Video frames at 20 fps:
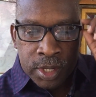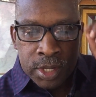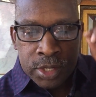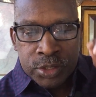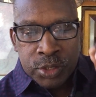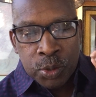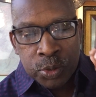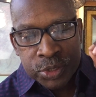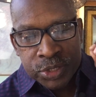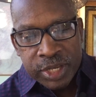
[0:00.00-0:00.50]

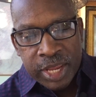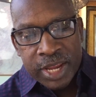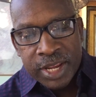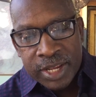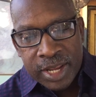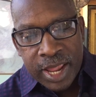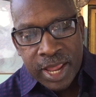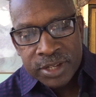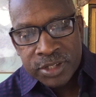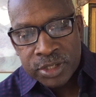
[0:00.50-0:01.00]
So
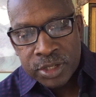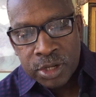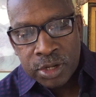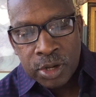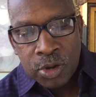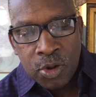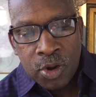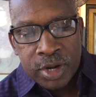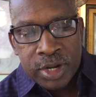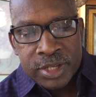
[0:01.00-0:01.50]
Satan answered the
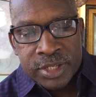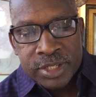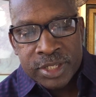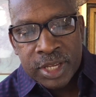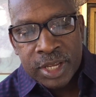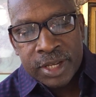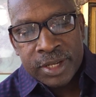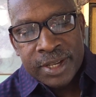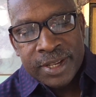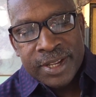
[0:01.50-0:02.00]
Lord and
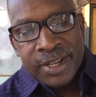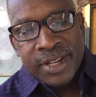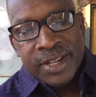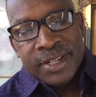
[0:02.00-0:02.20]
said,